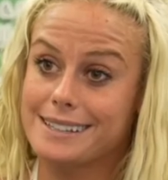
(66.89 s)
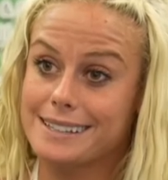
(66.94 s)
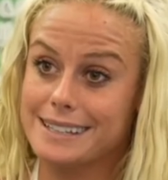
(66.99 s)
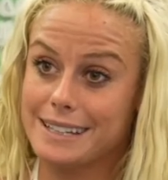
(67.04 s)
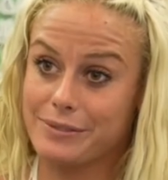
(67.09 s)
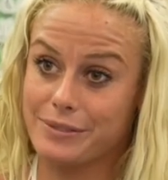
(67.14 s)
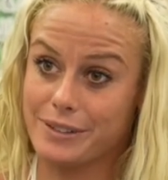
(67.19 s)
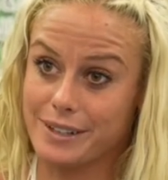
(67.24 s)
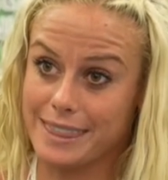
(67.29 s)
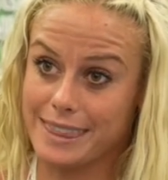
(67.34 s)

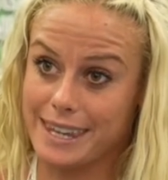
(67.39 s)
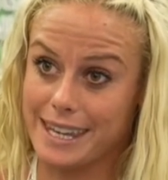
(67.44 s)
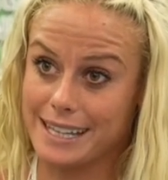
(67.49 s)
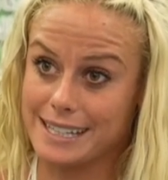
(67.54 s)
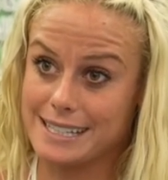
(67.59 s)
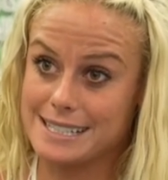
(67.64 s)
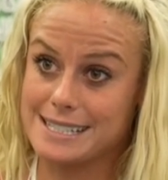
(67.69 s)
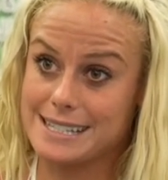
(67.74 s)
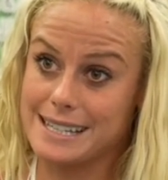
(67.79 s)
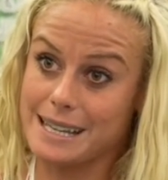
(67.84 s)
different
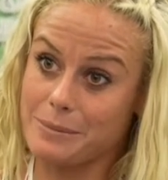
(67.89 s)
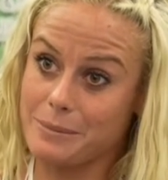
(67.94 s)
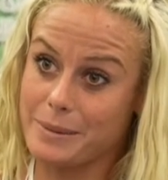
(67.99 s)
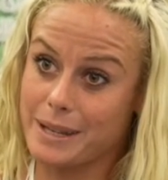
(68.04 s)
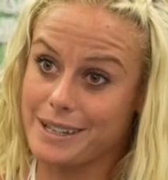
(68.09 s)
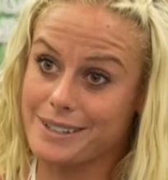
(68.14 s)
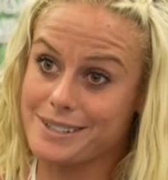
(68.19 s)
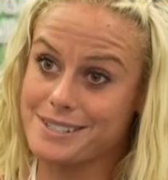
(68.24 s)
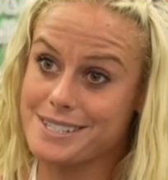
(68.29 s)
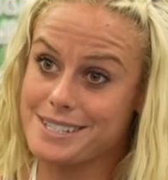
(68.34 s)
things that
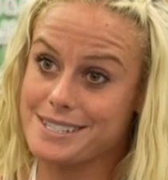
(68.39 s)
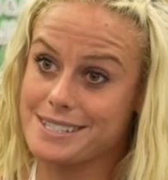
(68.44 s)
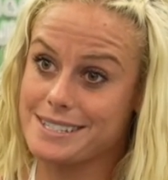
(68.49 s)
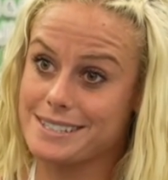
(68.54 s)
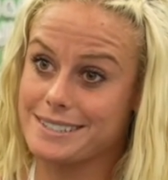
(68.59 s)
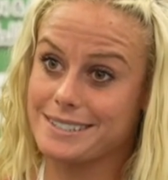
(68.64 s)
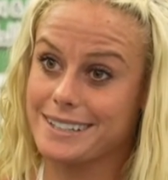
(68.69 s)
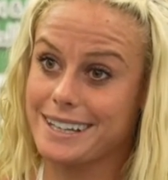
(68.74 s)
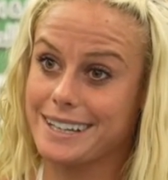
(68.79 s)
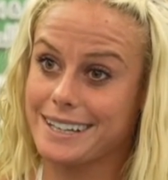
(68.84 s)
males
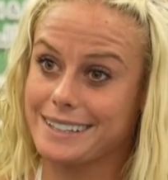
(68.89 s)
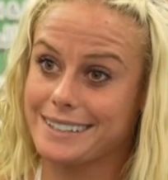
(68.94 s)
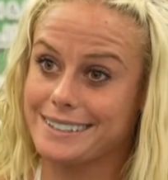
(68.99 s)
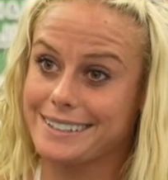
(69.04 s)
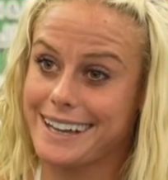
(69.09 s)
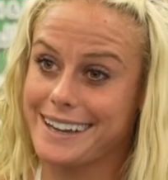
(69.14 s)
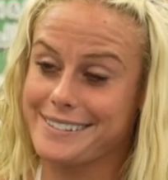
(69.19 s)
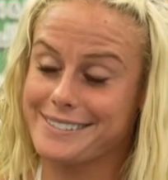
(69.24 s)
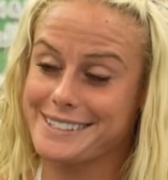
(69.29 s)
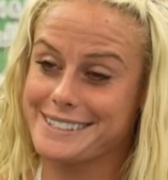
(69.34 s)

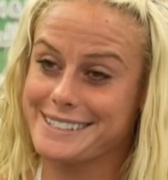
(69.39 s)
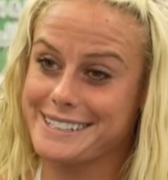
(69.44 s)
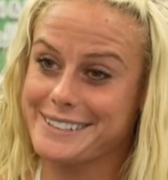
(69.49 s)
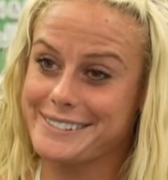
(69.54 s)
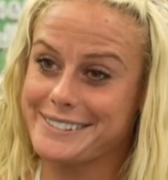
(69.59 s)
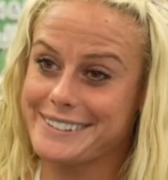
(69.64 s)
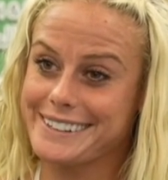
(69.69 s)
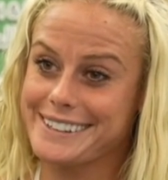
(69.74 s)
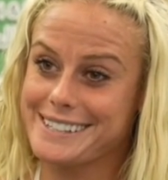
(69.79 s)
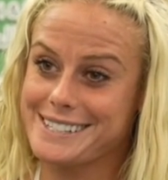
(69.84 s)
have to
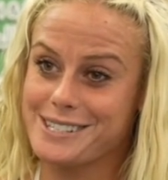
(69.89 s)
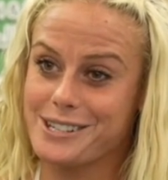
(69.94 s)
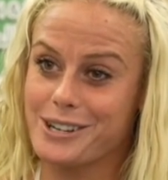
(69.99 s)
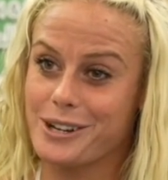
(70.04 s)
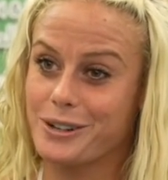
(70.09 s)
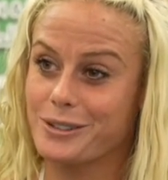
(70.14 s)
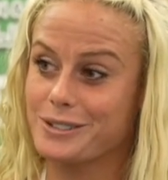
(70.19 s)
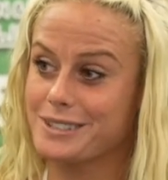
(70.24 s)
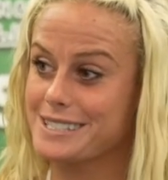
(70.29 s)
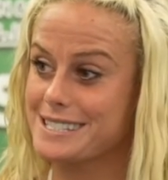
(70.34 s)
deal with.
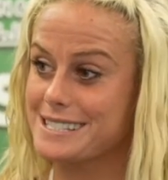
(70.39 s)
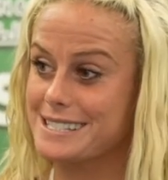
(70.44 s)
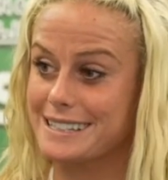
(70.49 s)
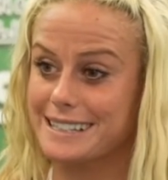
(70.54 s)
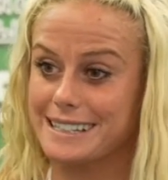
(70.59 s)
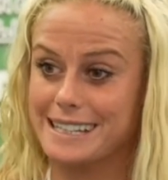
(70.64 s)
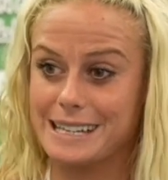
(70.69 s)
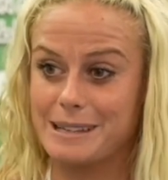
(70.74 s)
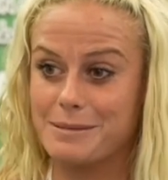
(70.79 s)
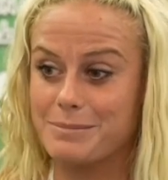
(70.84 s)
So
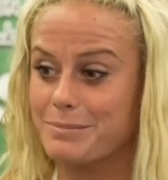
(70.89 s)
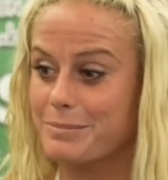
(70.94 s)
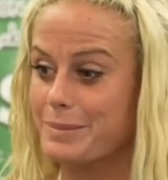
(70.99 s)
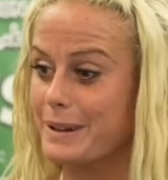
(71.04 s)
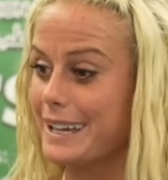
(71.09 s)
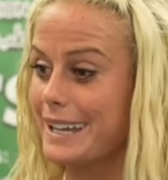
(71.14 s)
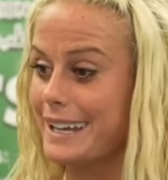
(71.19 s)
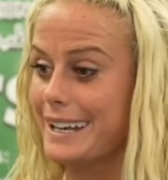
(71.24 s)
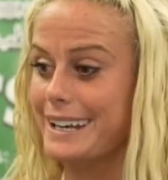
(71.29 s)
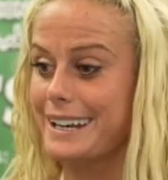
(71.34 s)
sleep
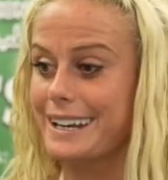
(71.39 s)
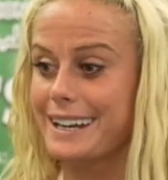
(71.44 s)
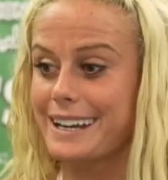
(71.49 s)
and